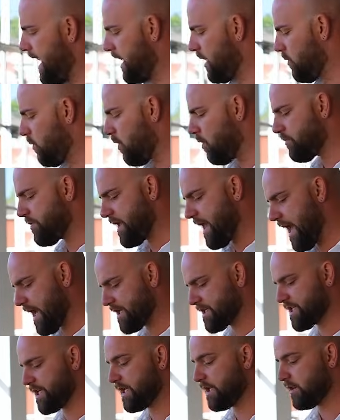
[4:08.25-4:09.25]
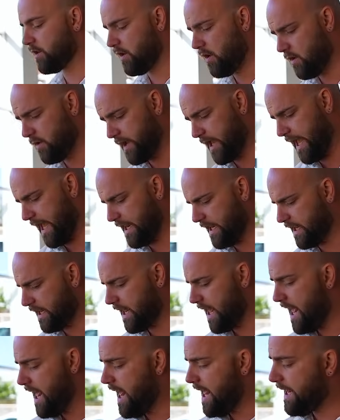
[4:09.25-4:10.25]
and it won't be as elongated.
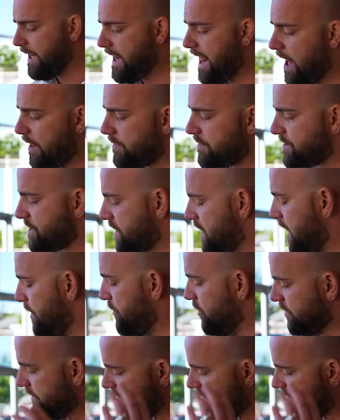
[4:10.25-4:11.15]
Now, there's a couple